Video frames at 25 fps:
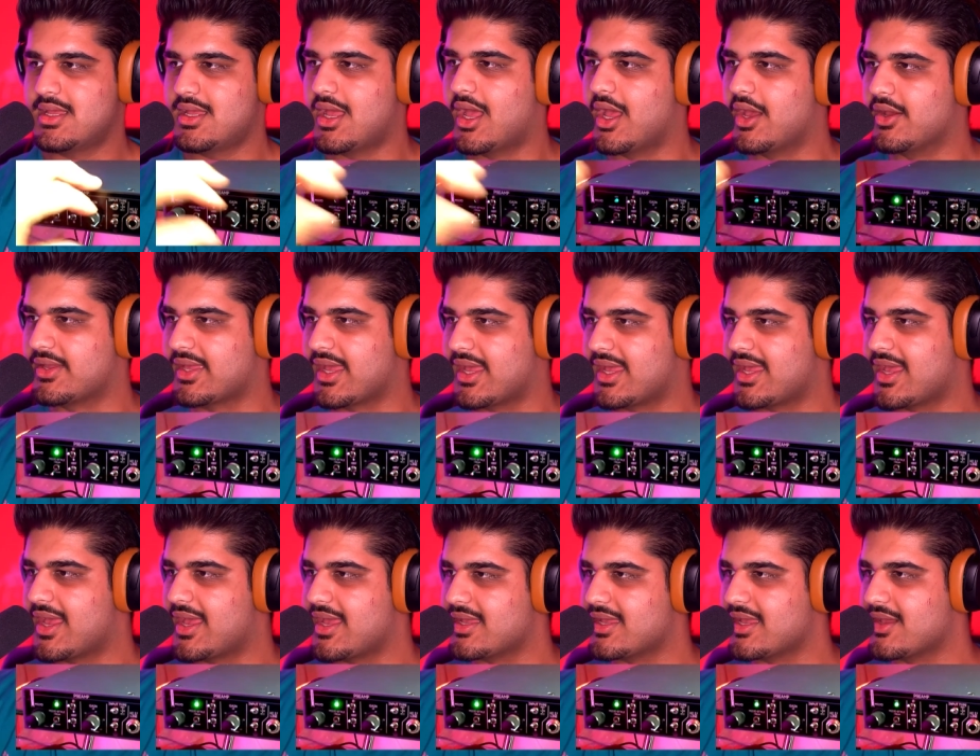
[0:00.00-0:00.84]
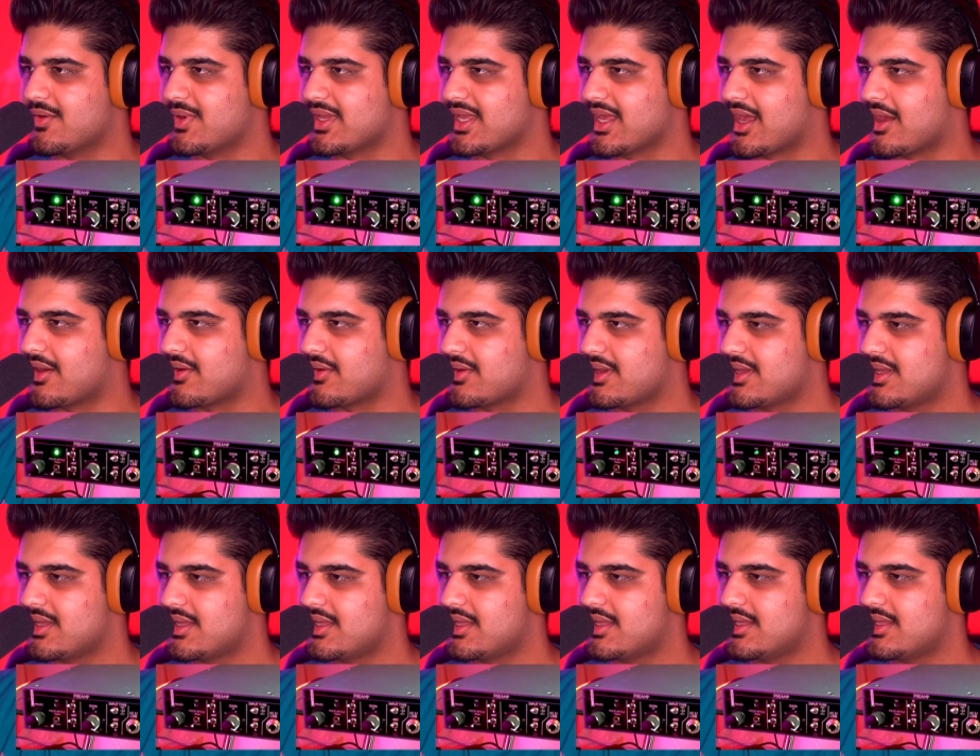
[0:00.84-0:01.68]
Okay, hey, here we go.
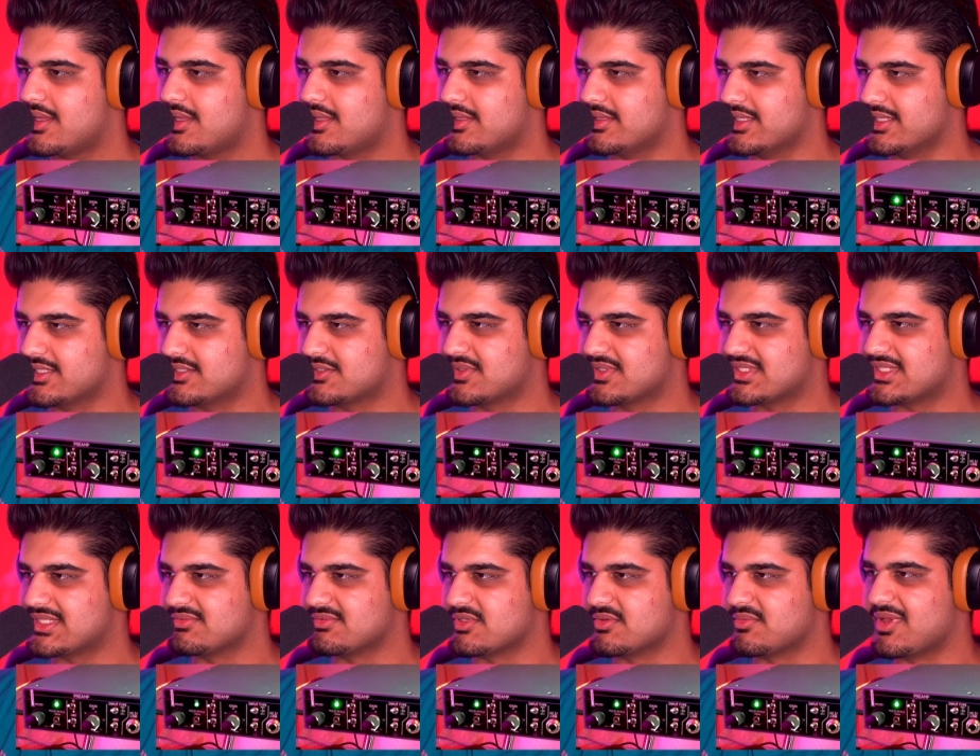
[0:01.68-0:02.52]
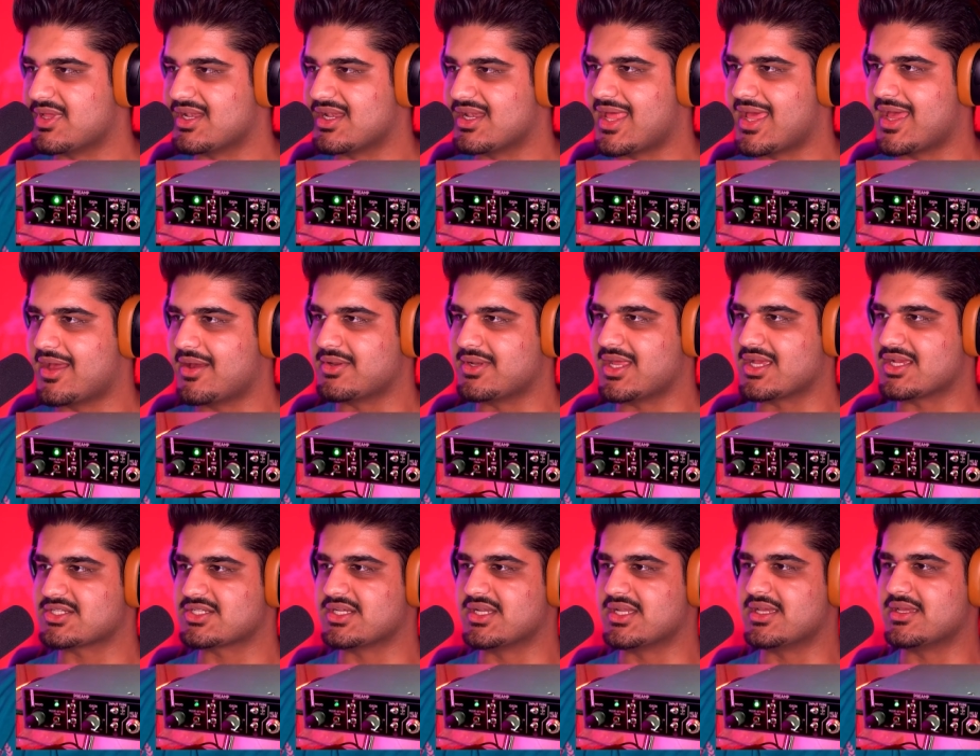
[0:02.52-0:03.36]
This one seems a bit loud,
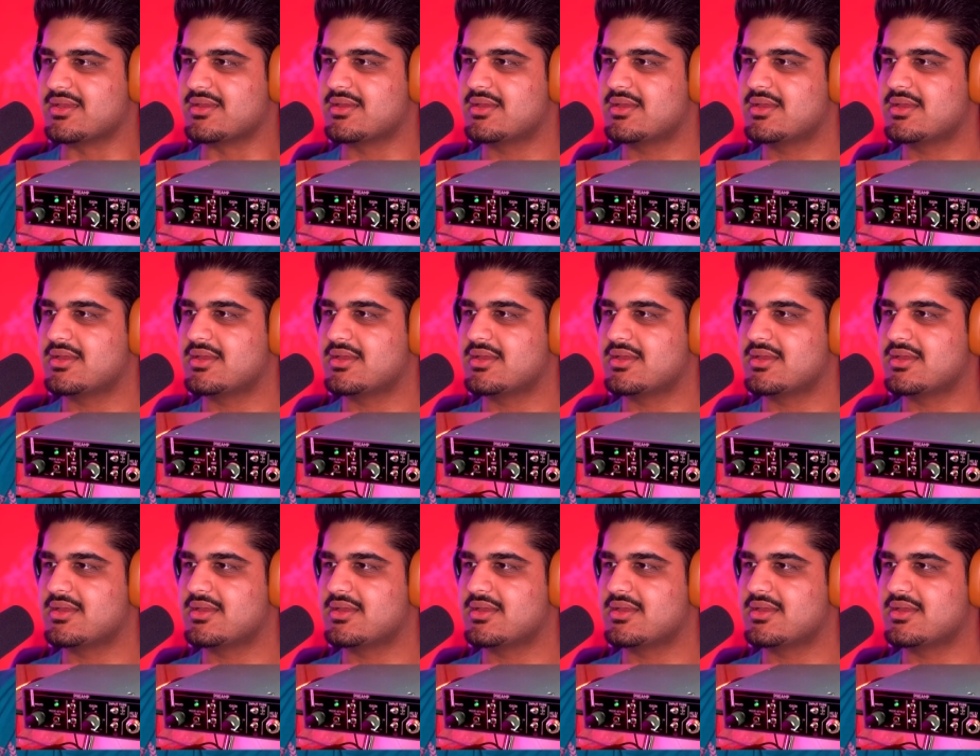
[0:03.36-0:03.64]
actually.